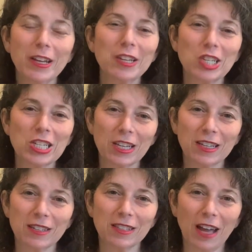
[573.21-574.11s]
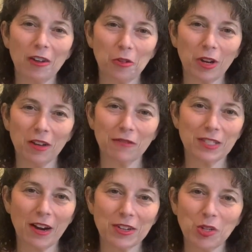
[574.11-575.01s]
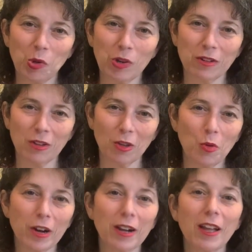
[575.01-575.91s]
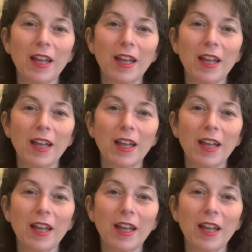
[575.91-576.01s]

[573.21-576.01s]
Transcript: She is out of Saratoga, New York,